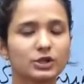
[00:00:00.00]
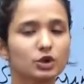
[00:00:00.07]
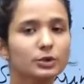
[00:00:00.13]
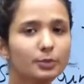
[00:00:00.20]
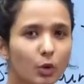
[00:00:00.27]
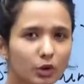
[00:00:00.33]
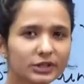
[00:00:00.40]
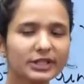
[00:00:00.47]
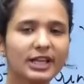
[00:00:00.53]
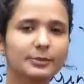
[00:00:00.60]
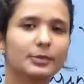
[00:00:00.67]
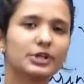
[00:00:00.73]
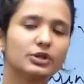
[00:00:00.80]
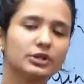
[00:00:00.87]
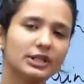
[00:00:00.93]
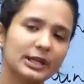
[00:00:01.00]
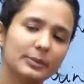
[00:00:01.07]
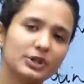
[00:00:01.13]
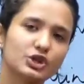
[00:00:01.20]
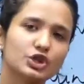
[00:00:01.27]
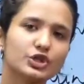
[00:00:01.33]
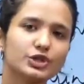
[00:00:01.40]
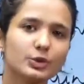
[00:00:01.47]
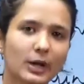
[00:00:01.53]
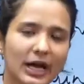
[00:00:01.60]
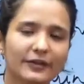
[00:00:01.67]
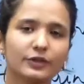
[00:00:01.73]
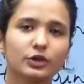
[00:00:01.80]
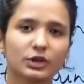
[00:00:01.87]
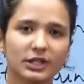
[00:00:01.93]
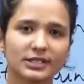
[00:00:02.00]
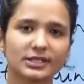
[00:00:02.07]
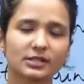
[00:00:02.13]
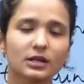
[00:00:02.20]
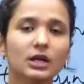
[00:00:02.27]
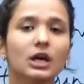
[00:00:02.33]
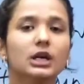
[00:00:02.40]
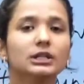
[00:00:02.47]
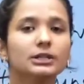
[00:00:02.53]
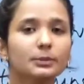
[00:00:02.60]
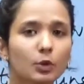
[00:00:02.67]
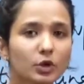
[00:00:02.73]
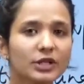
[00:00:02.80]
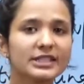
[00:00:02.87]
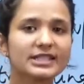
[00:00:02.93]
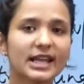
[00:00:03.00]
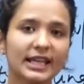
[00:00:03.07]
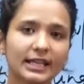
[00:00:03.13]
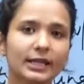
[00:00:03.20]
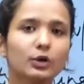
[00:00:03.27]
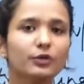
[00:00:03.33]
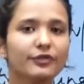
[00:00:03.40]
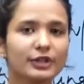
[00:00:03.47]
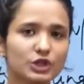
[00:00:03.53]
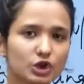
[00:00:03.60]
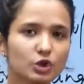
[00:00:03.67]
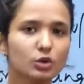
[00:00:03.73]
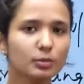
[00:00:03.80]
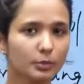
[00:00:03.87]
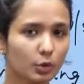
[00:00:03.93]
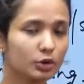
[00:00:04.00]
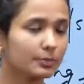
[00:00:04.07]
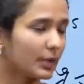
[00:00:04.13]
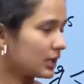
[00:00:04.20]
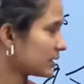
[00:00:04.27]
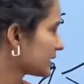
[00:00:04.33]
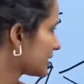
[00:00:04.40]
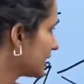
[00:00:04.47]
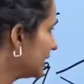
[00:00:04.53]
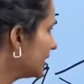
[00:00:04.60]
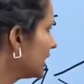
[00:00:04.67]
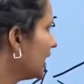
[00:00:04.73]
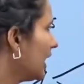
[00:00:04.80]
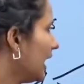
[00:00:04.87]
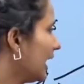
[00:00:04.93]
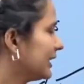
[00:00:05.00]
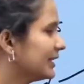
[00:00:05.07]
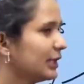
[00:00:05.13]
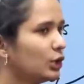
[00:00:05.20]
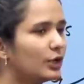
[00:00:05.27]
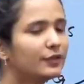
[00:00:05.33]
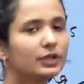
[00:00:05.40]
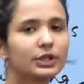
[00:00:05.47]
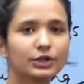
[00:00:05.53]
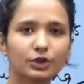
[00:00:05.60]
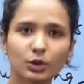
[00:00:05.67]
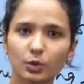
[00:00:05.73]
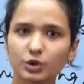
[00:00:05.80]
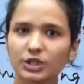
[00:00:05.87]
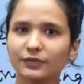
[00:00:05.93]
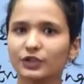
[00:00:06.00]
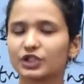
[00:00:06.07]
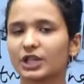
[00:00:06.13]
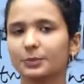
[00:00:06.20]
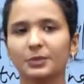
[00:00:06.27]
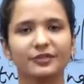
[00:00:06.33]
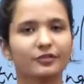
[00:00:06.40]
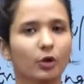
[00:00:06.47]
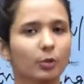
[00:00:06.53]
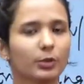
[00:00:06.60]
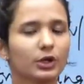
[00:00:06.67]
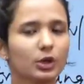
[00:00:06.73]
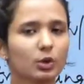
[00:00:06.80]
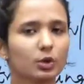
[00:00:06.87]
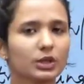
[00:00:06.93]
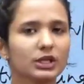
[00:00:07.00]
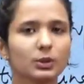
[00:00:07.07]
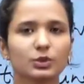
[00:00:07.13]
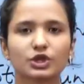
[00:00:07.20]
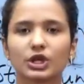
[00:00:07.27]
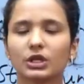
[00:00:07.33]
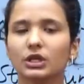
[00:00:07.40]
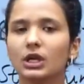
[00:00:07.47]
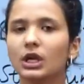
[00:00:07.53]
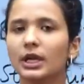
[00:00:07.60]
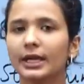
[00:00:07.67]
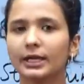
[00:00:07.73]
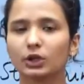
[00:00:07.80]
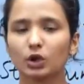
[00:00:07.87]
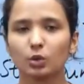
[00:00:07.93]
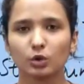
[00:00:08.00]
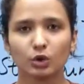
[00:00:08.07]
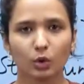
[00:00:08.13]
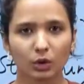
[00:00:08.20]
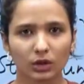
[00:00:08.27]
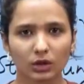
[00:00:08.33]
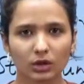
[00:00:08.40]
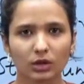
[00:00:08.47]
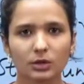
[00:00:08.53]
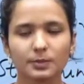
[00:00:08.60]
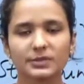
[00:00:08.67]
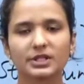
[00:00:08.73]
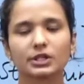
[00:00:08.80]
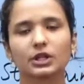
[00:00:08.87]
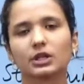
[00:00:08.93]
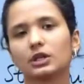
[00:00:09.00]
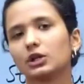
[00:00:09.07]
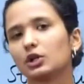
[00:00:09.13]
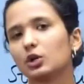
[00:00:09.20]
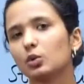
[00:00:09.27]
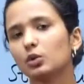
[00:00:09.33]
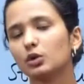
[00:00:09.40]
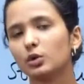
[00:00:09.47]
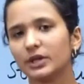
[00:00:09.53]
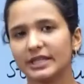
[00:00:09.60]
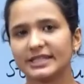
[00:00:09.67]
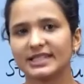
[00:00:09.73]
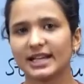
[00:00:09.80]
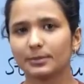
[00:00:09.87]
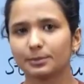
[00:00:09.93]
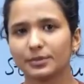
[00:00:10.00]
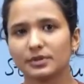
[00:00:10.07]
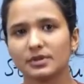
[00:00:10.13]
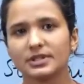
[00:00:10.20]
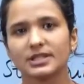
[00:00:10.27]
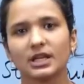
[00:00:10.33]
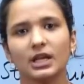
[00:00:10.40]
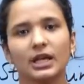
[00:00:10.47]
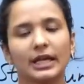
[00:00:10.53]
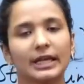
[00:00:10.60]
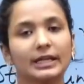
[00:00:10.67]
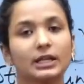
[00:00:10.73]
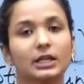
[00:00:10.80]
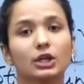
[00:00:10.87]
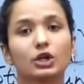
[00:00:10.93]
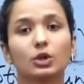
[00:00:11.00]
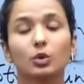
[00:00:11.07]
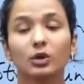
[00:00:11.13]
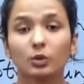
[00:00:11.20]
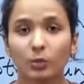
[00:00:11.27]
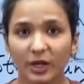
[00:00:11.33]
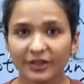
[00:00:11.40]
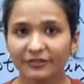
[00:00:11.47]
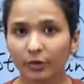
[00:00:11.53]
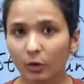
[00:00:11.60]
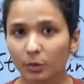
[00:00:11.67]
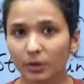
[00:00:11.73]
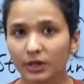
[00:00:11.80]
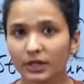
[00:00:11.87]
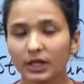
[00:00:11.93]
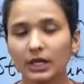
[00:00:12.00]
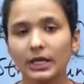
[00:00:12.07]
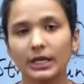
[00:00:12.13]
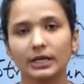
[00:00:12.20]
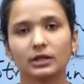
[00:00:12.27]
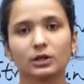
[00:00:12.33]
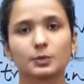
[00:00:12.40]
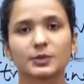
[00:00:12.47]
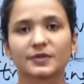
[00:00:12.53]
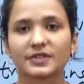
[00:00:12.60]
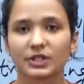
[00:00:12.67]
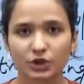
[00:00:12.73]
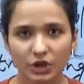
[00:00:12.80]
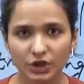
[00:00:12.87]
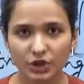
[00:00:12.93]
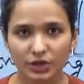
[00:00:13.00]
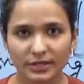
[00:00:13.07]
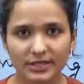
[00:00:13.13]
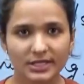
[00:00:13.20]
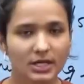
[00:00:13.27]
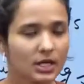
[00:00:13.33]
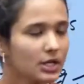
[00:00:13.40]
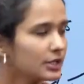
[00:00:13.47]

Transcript: So the more the dimensions you have in your answer, the more it's likely to fetch you more marks, right? And then you have a conclusion which can be forward looking, which can include good terms, it can include good examples, it can include a way forward in terms of suggestions.